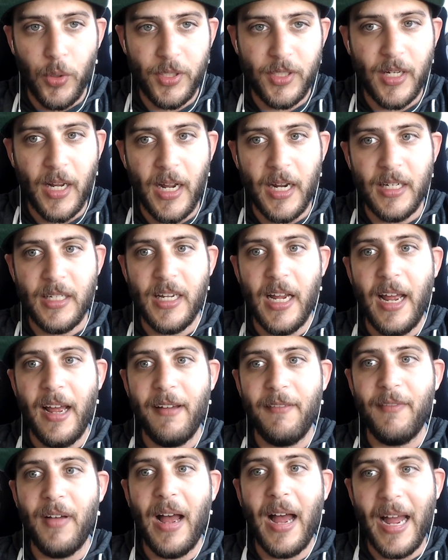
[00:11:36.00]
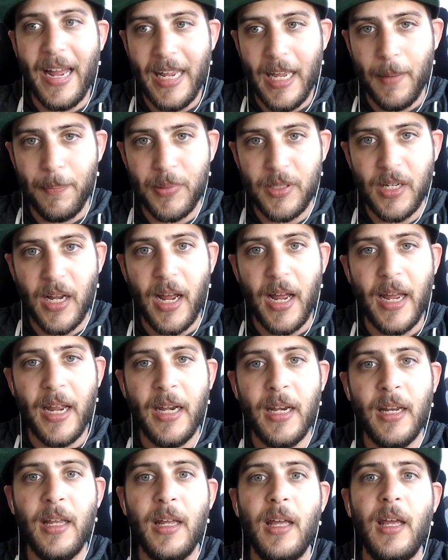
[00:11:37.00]
sides have high
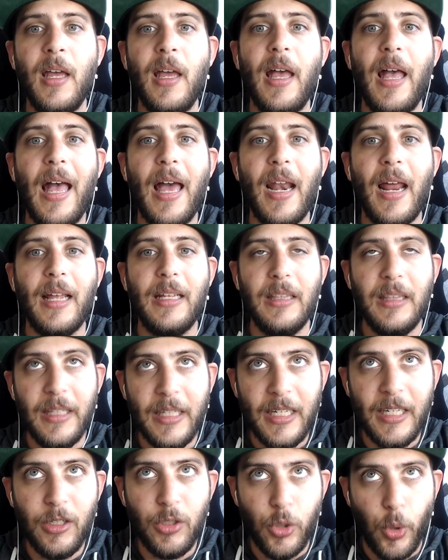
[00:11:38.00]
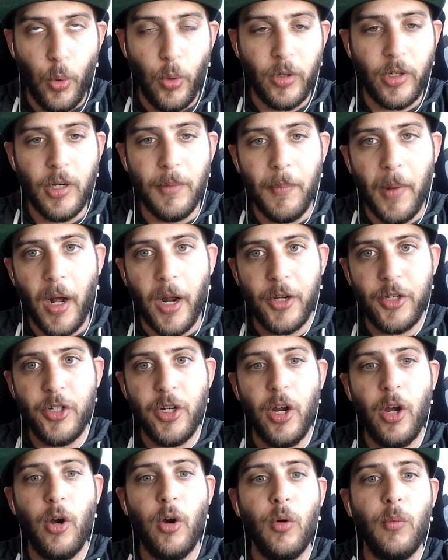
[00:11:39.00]
upside, and I lean toward
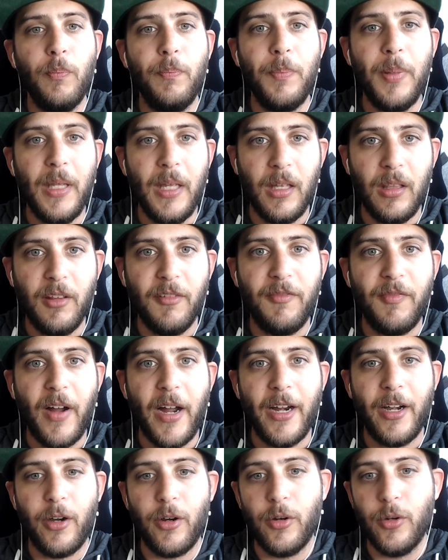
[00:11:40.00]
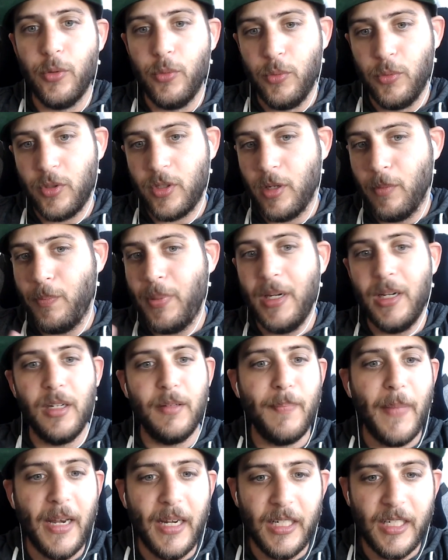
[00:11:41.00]
Camacho being the fighter who's competed
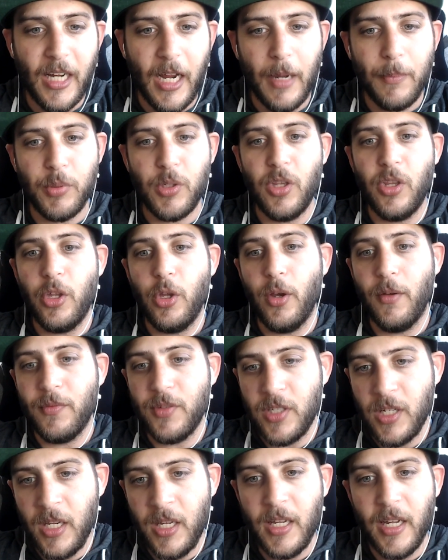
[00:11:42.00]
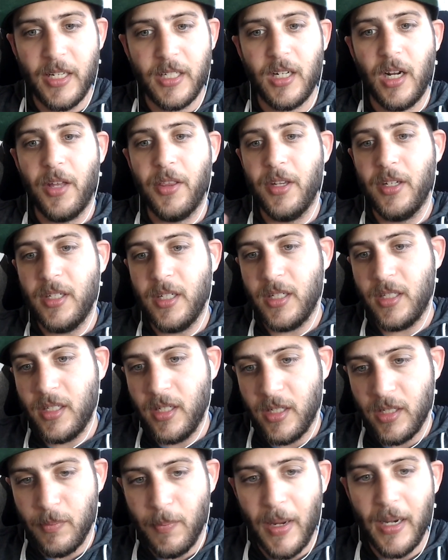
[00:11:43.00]
many times in the UFC, has gone the
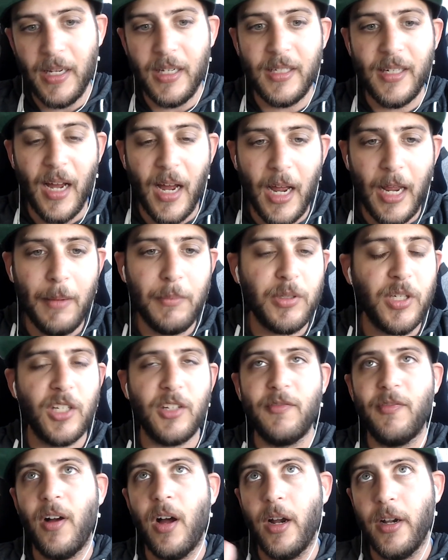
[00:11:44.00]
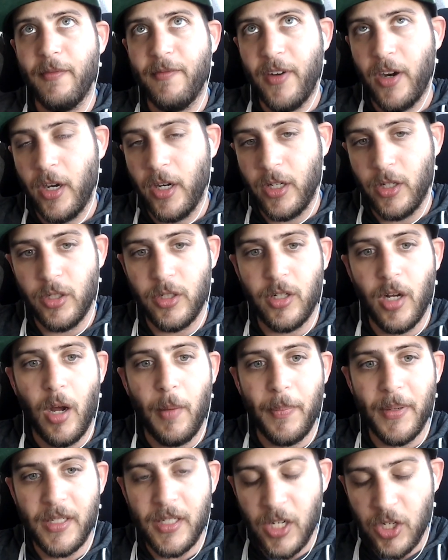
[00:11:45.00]
distance many times, has fought very good
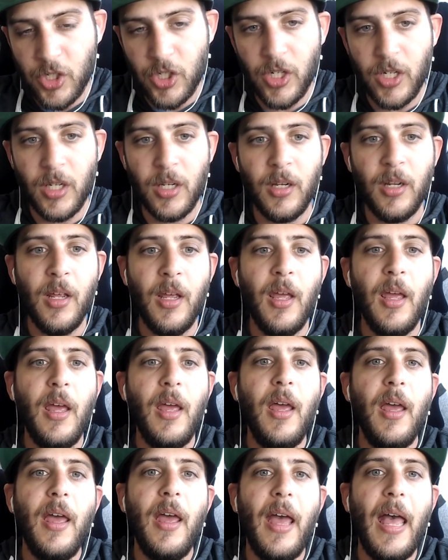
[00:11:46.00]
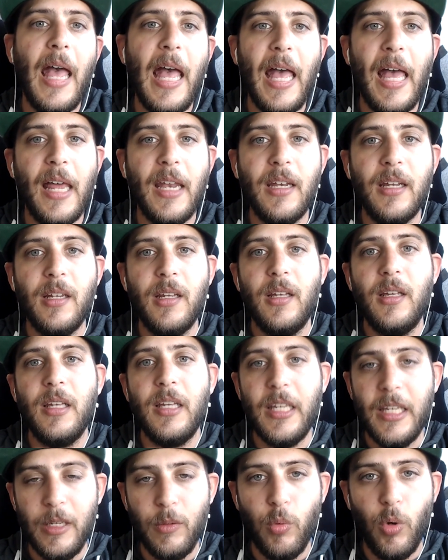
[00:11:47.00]
competition, and
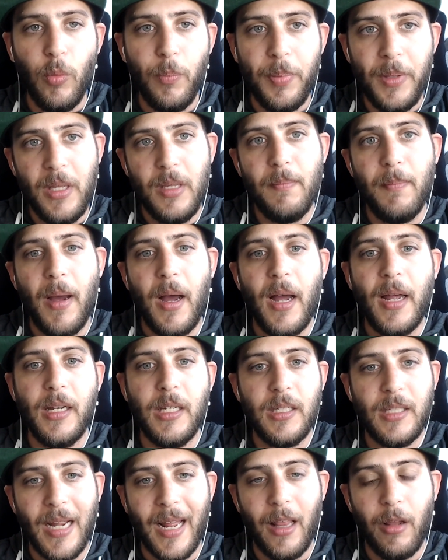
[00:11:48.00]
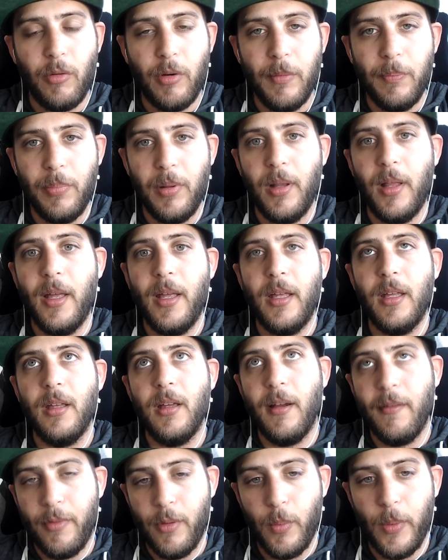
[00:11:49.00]
he will be my salary play
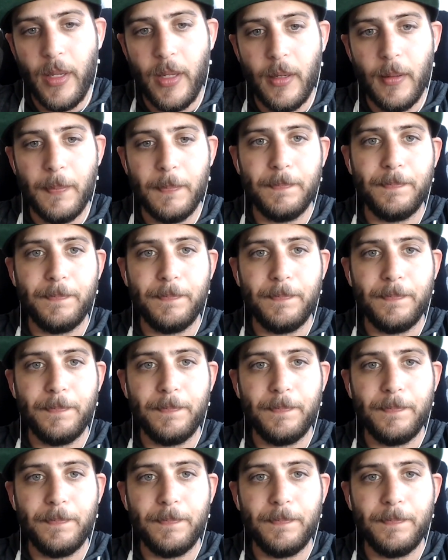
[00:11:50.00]
of the week.